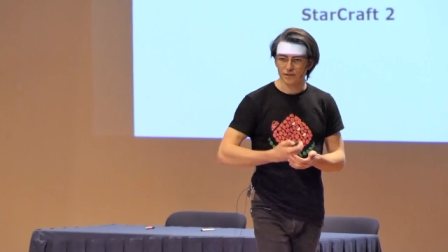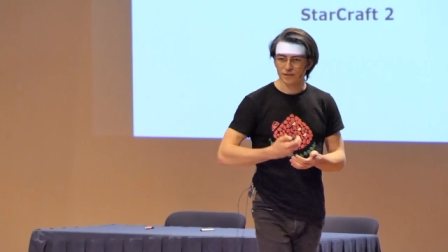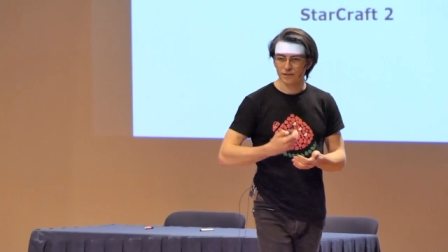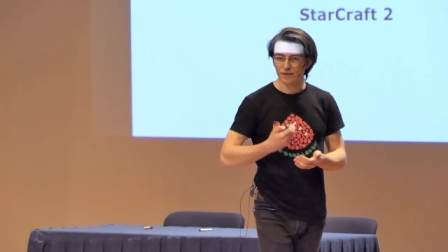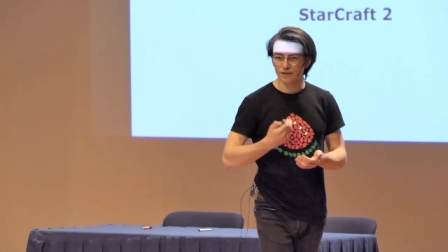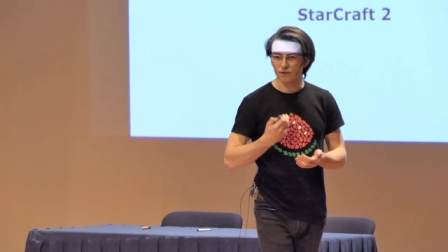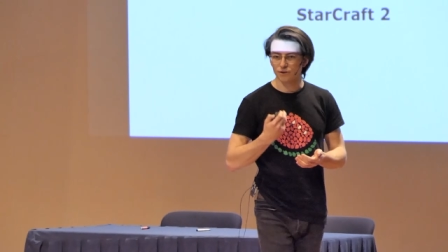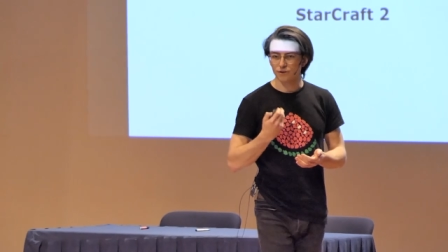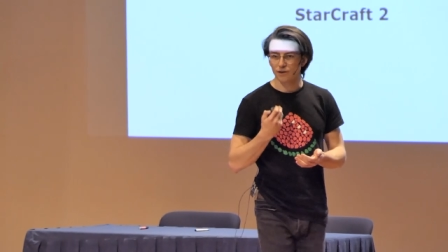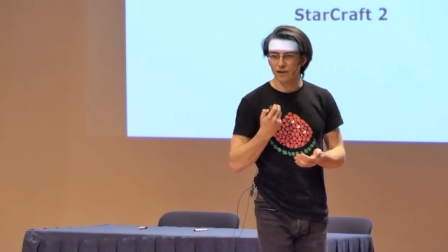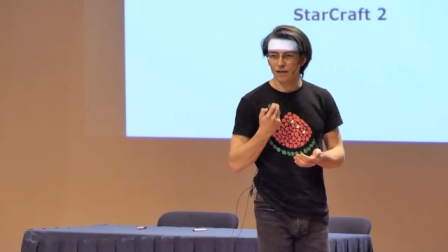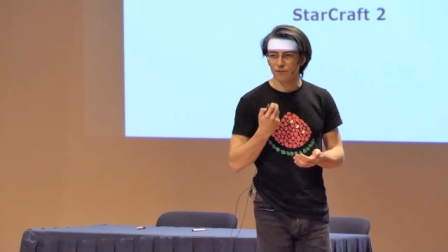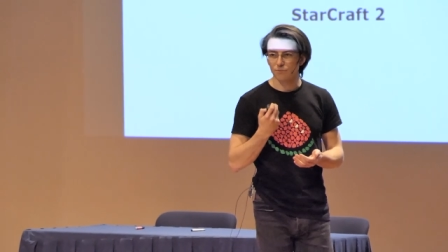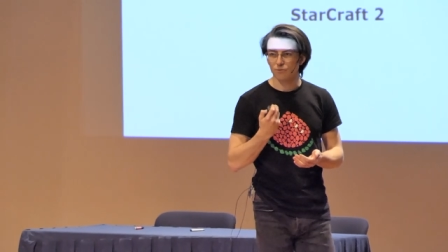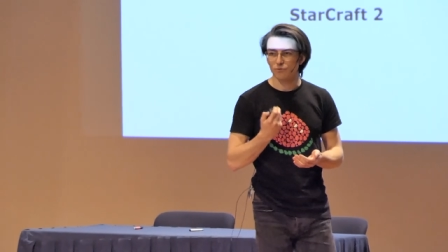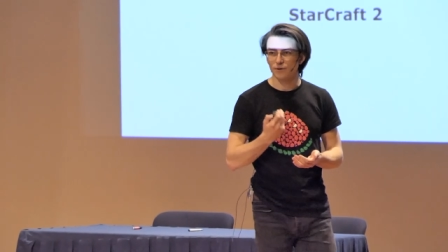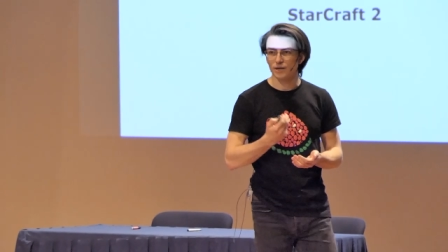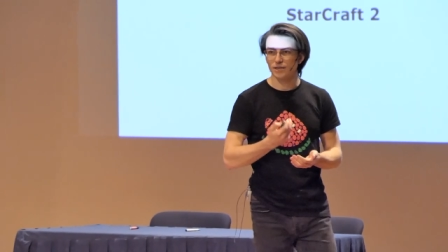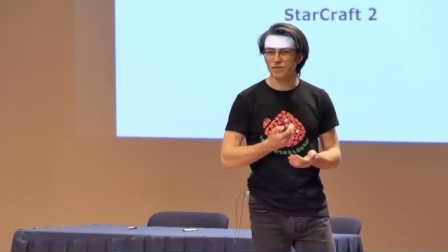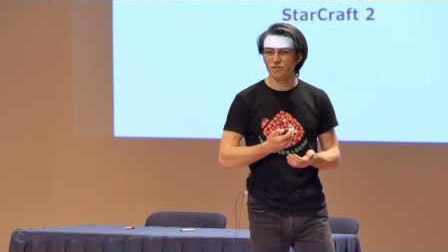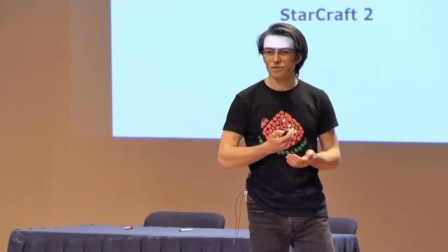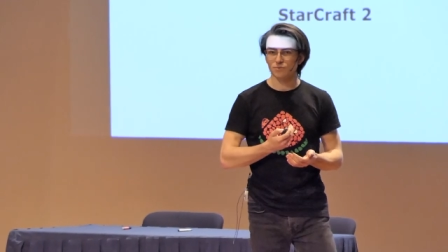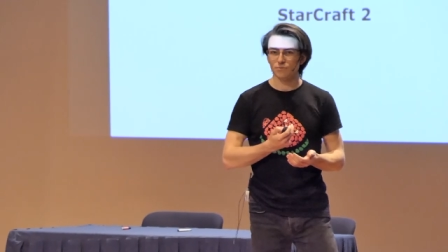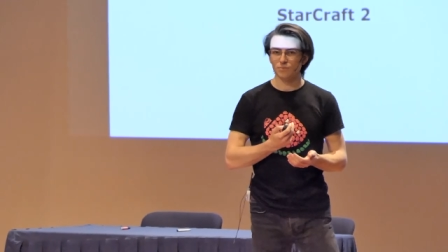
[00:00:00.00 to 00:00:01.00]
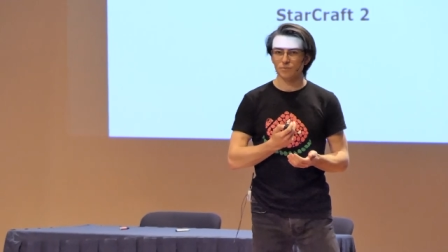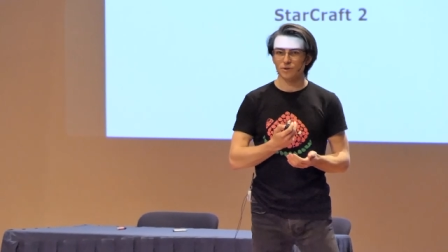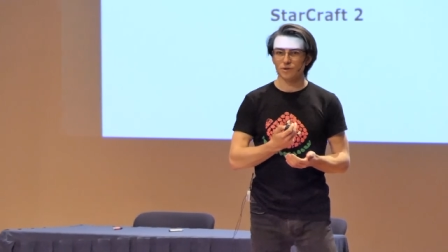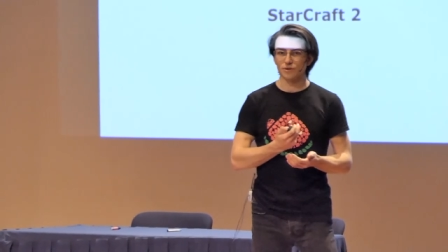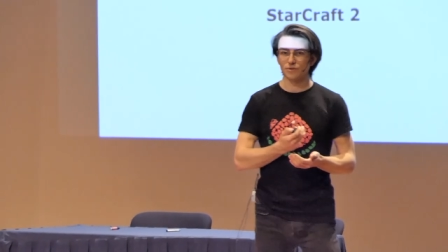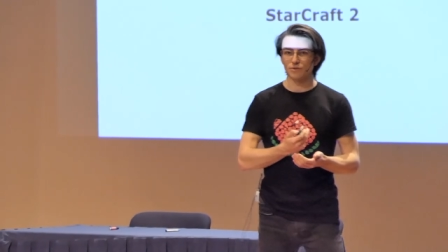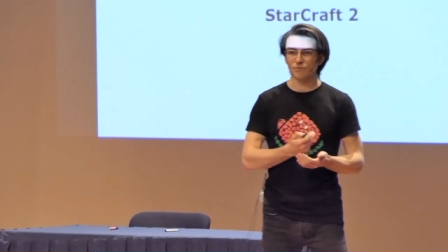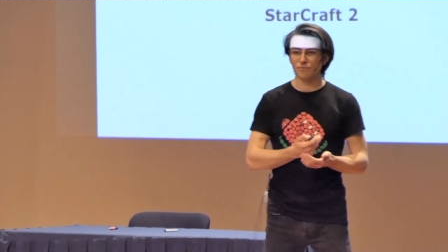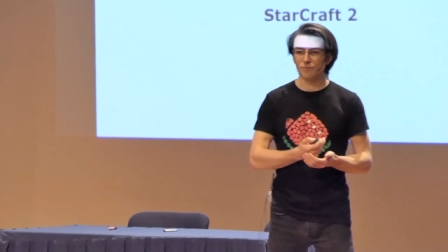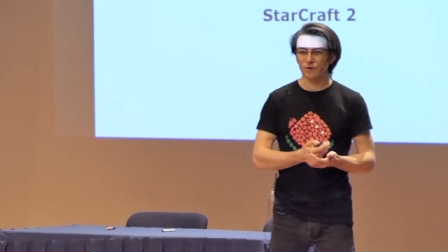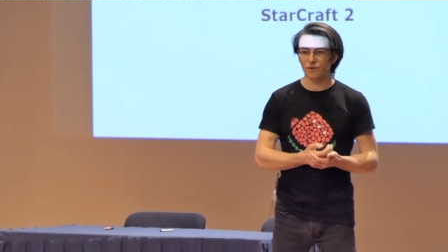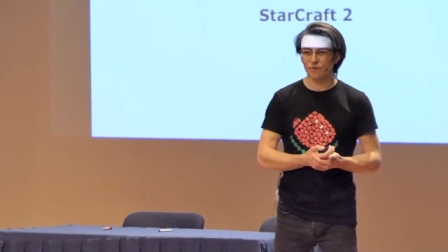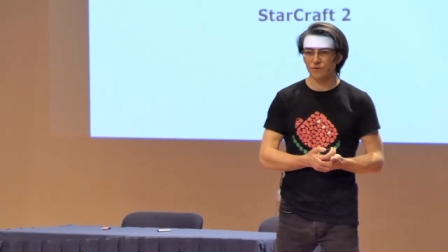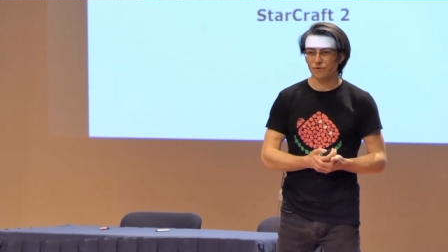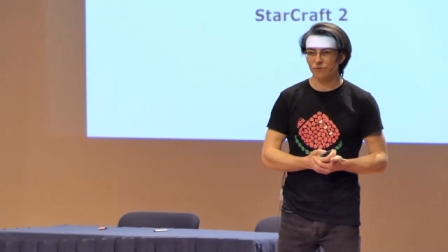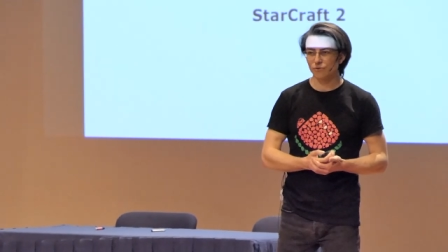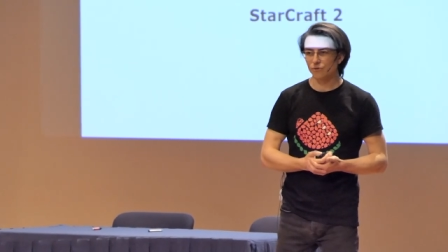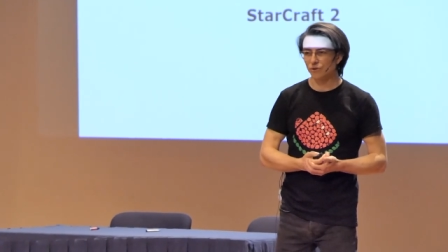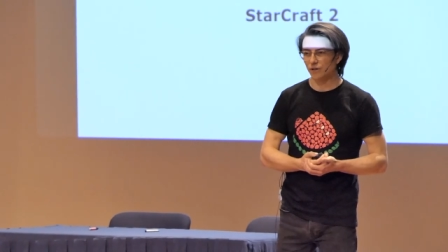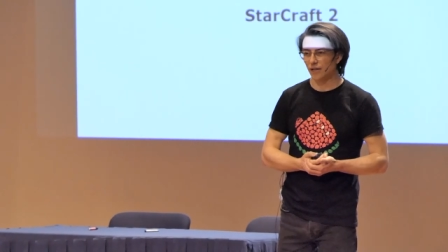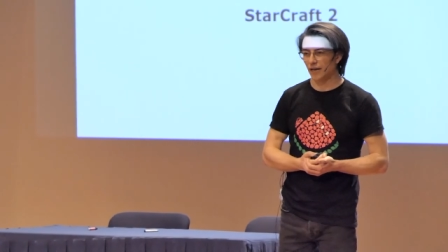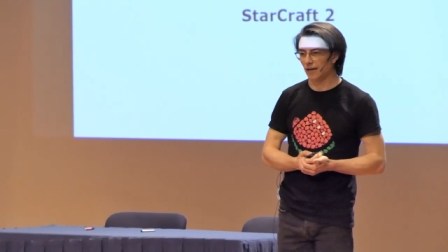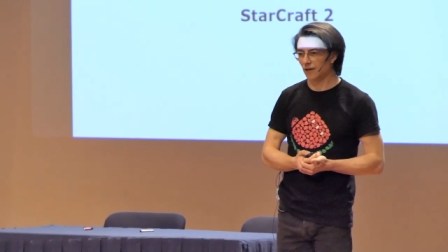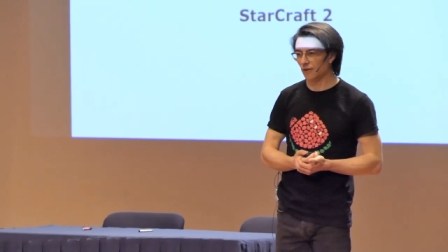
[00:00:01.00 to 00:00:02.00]
in their collaboration with, with
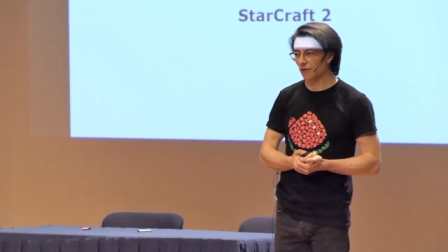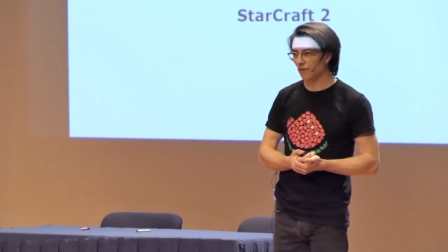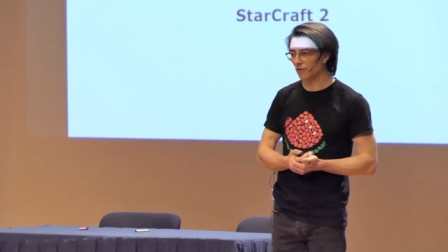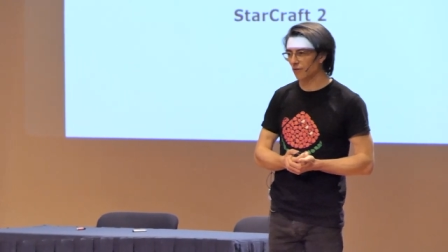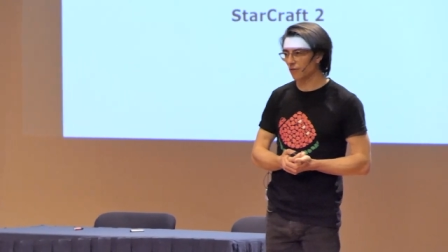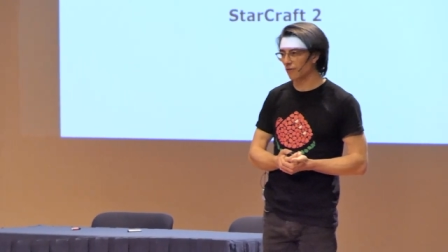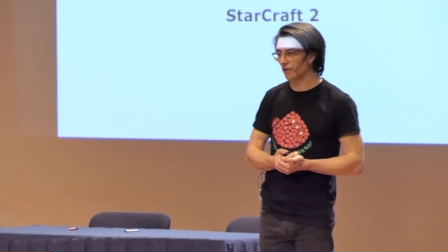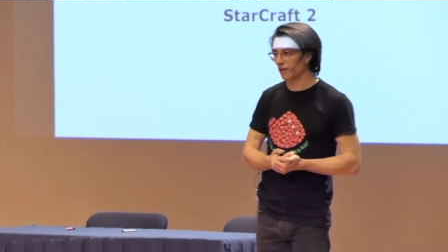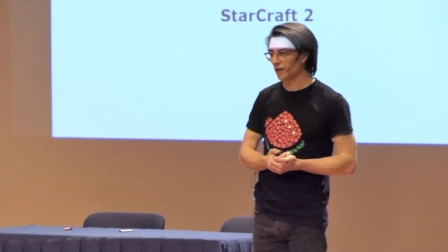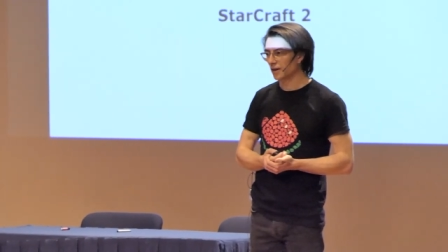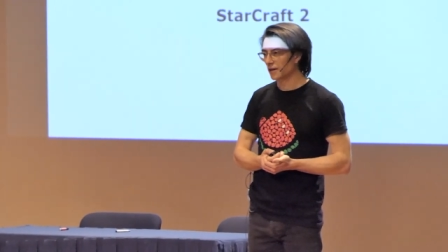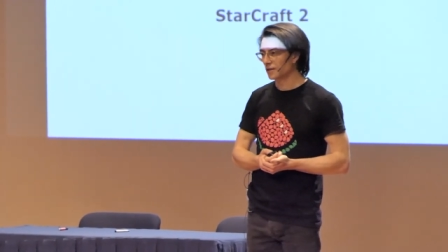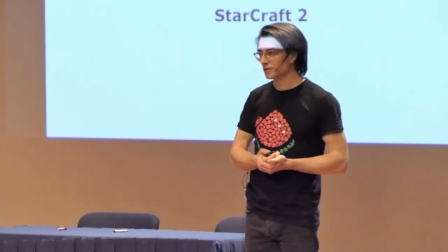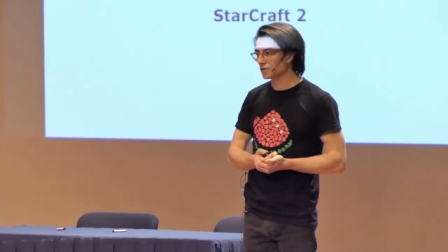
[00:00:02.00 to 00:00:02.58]
Google Health.